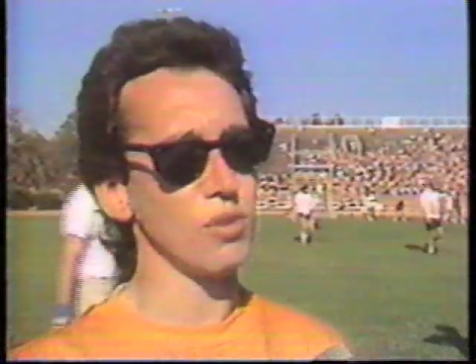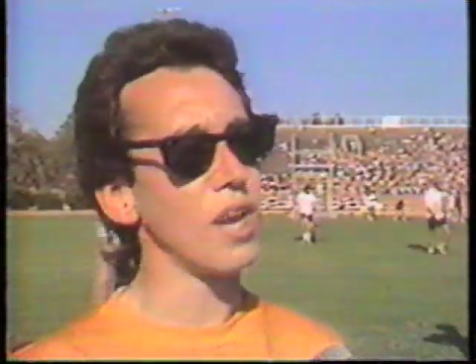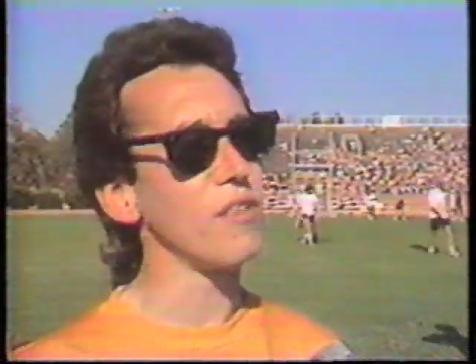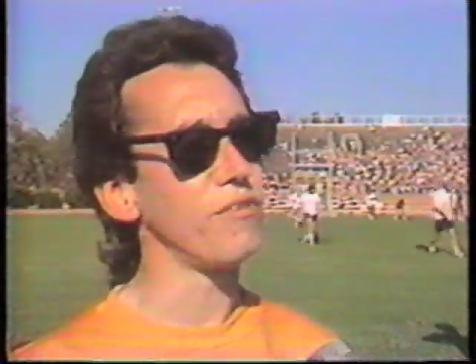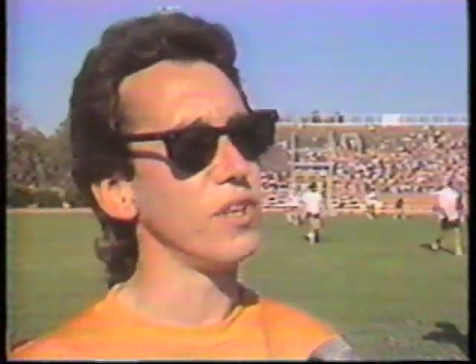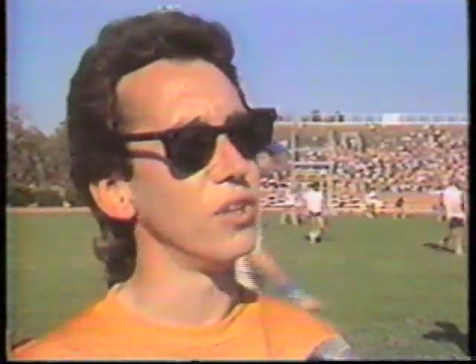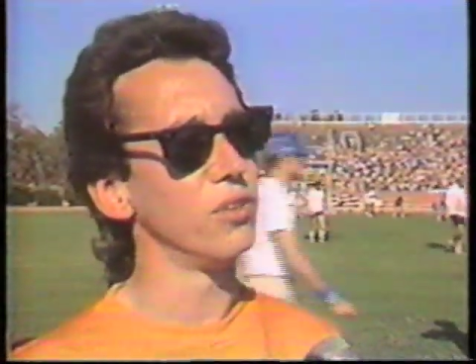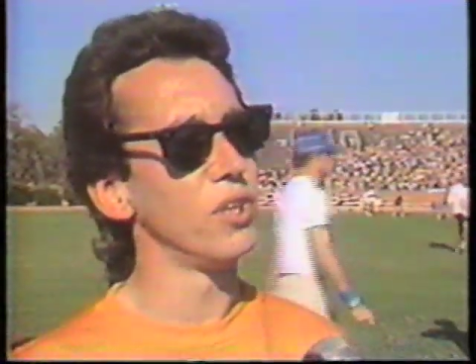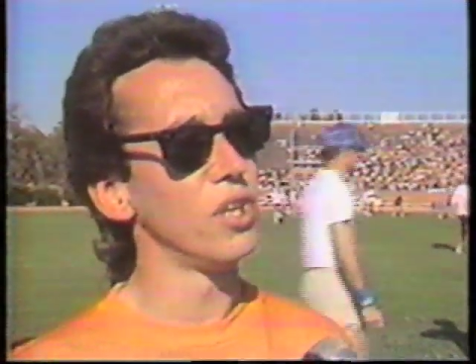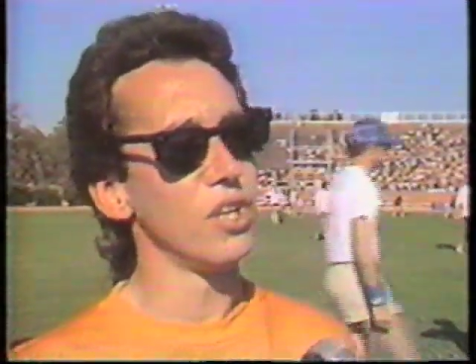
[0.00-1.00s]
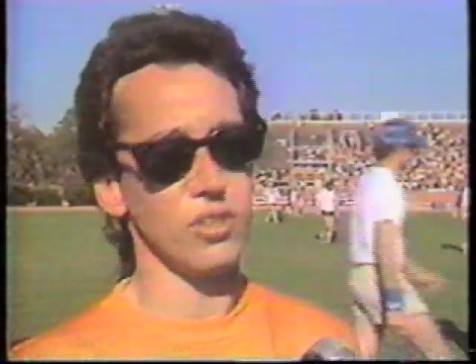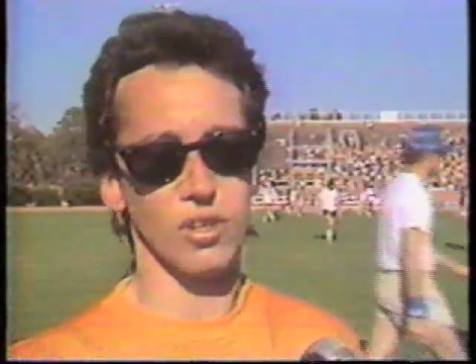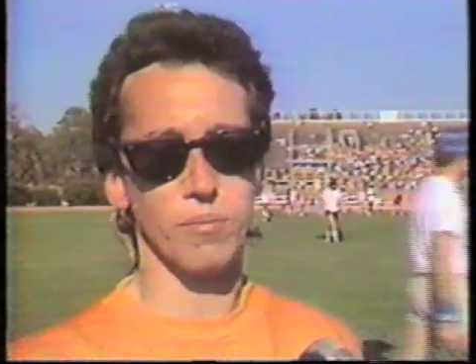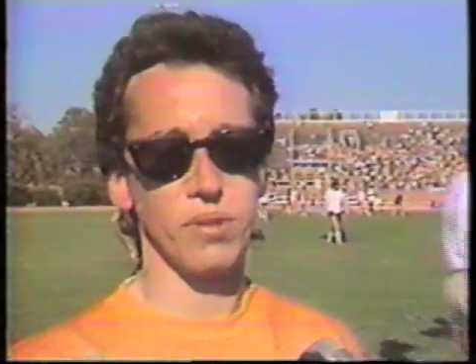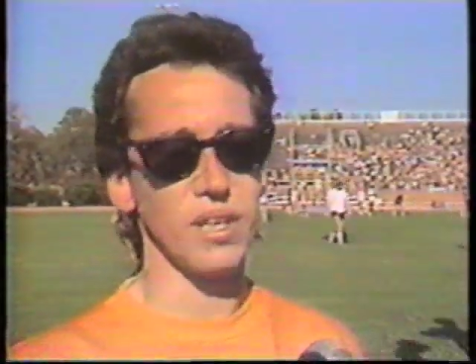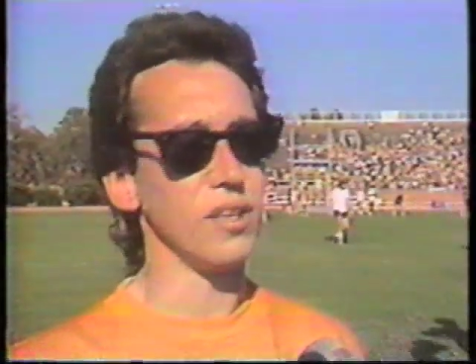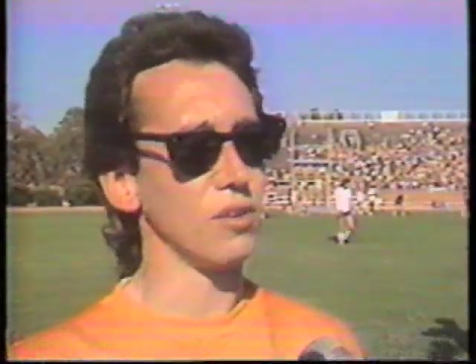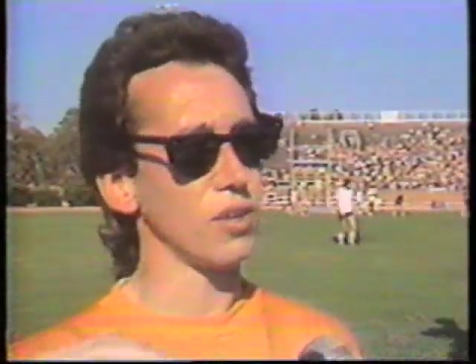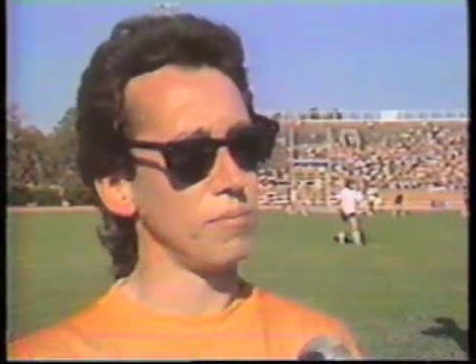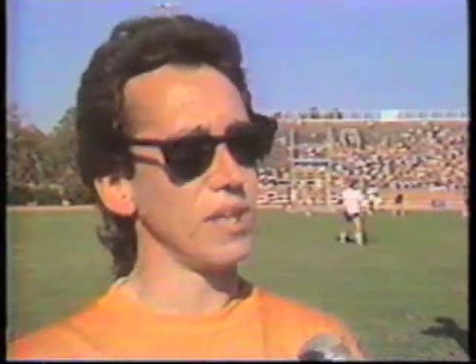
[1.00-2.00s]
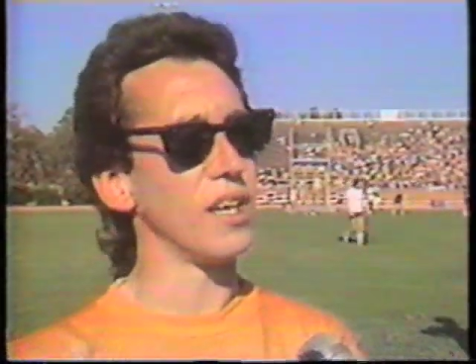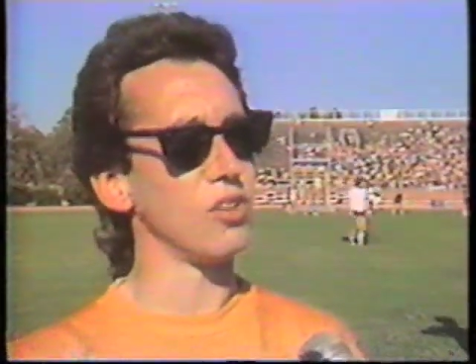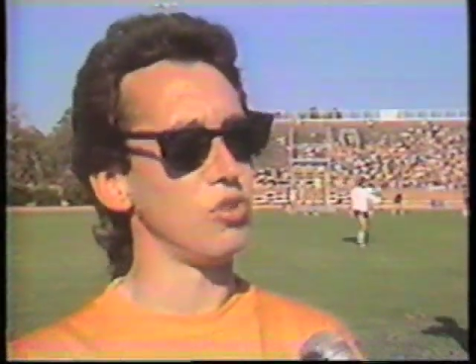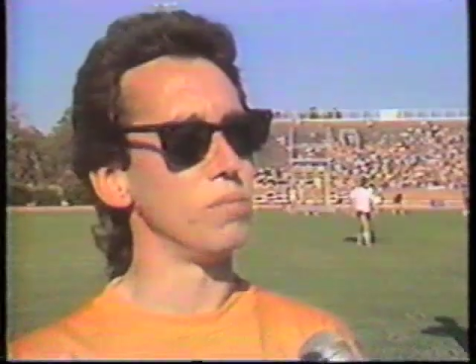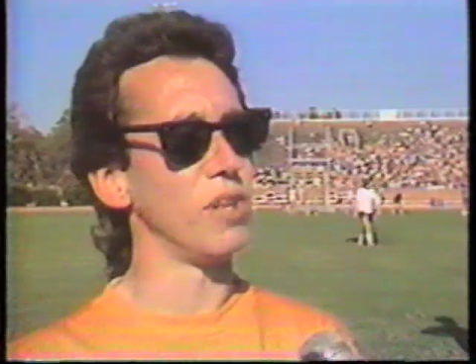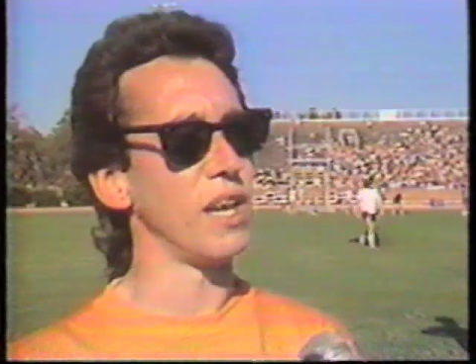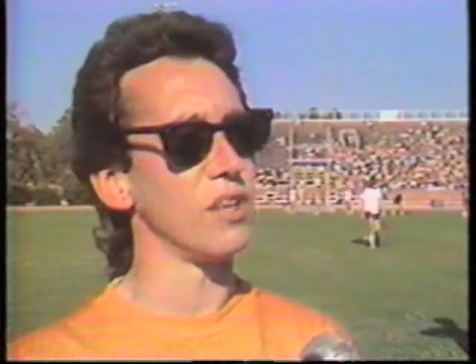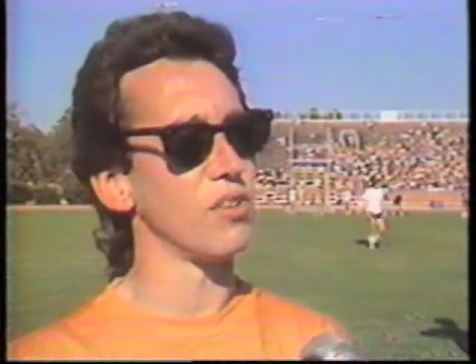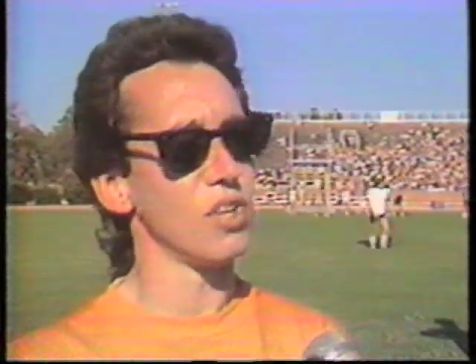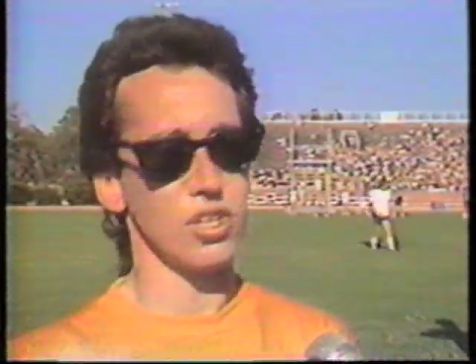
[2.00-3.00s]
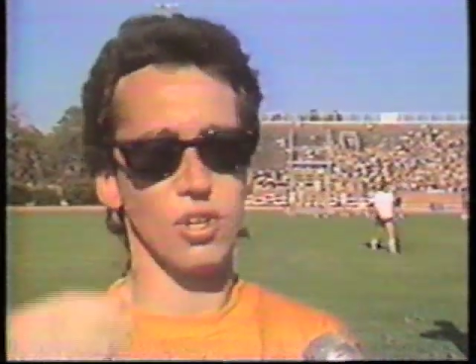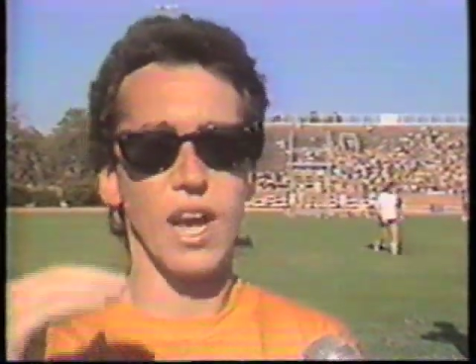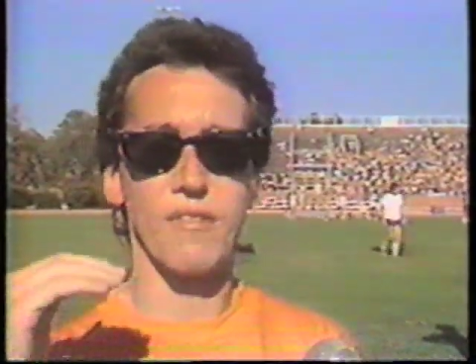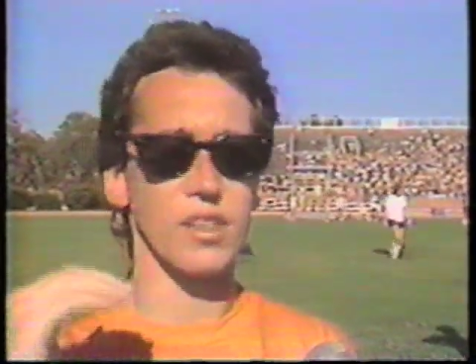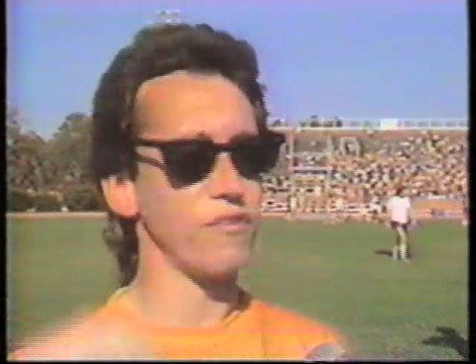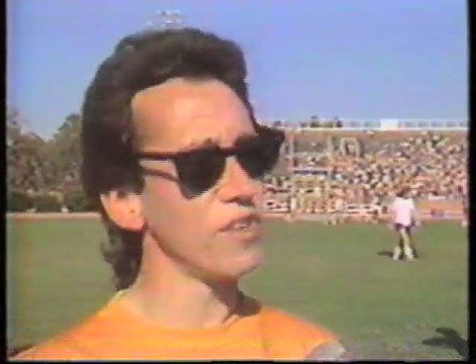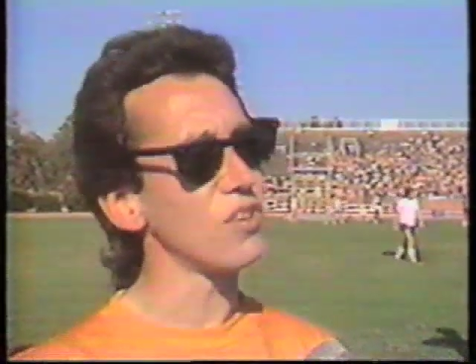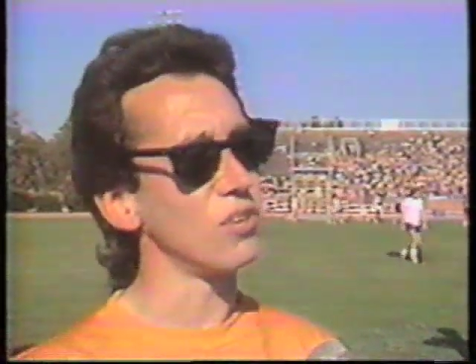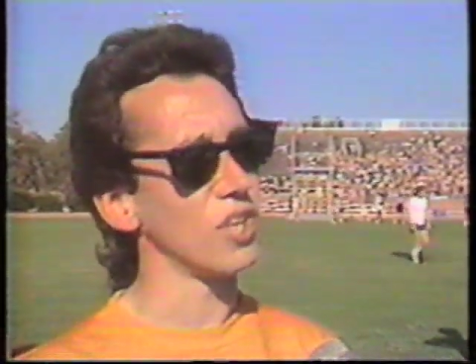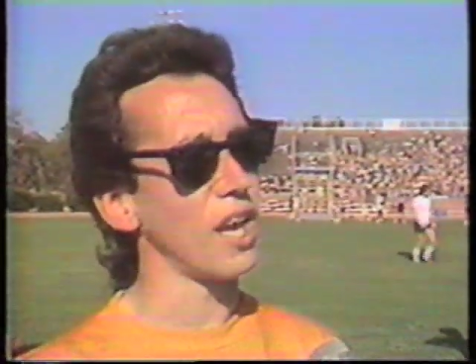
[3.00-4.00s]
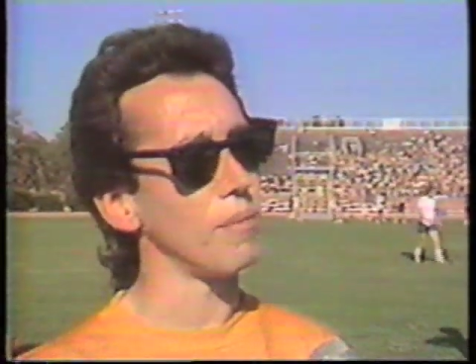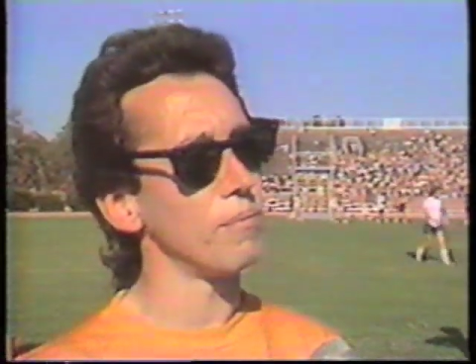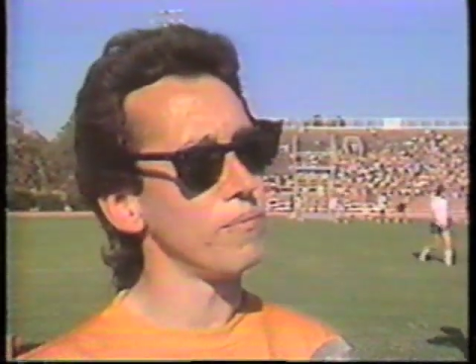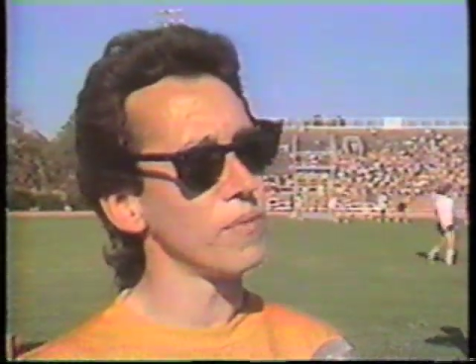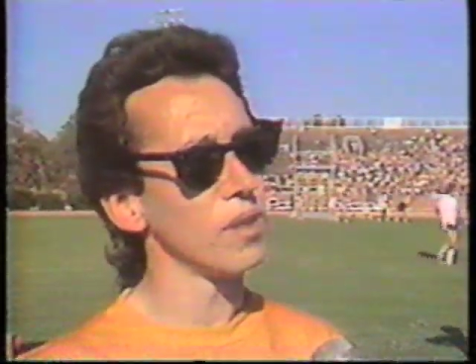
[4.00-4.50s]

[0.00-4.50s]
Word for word: When you're on the field, you're, complete, you're competing on two planes. You're having the physical game,